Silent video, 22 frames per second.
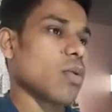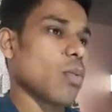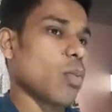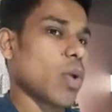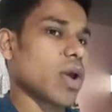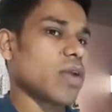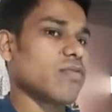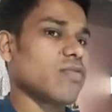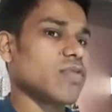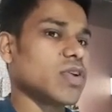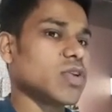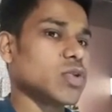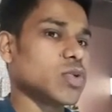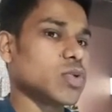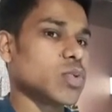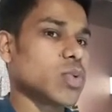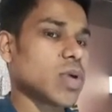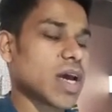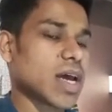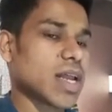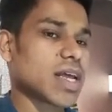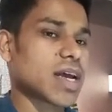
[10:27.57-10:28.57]
when we
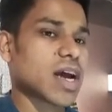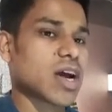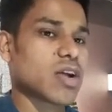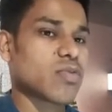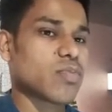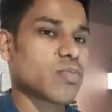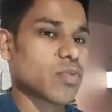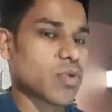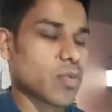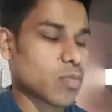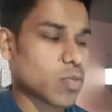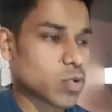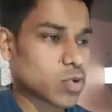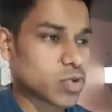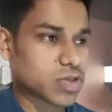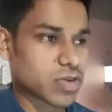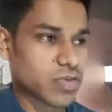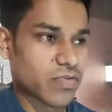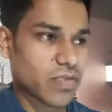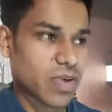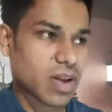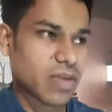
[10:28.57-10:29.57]
do any kind of
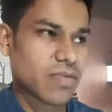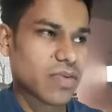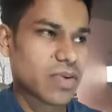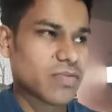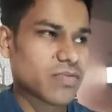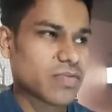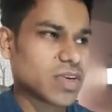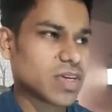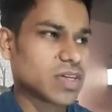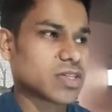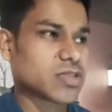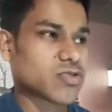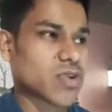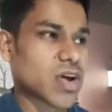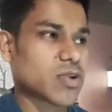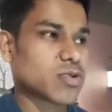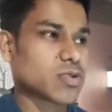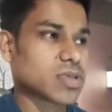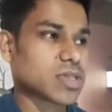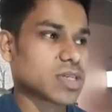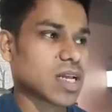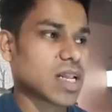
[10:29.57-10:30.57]
promotion whenever we
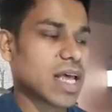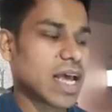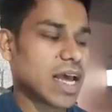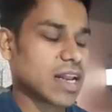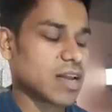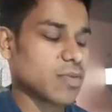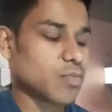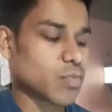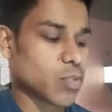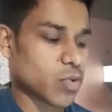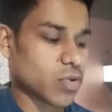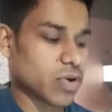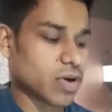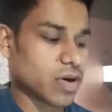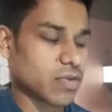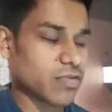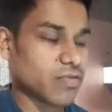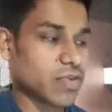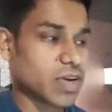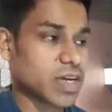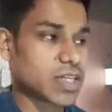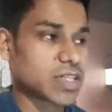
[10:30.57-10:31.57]
try to sell any
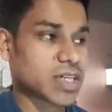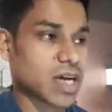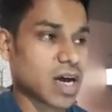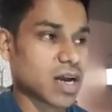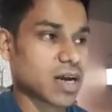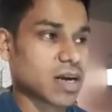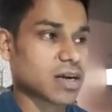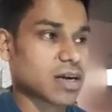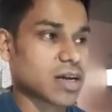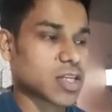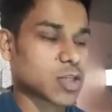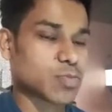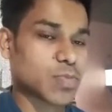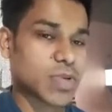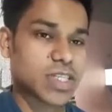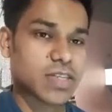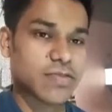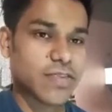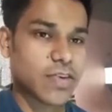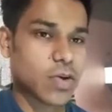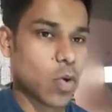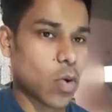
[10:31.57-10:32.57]
product we target a
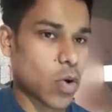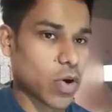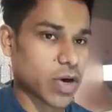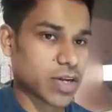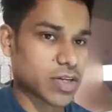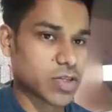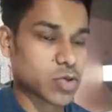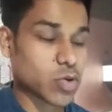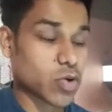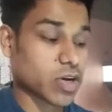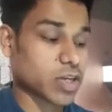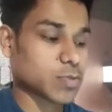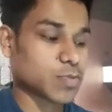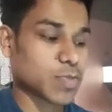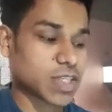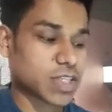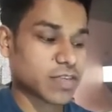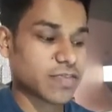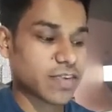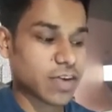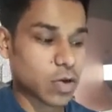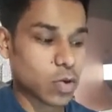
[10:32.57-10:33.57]
specific audience or a
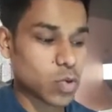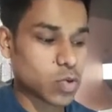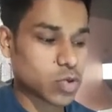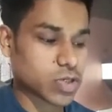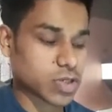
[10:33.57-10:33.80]
specific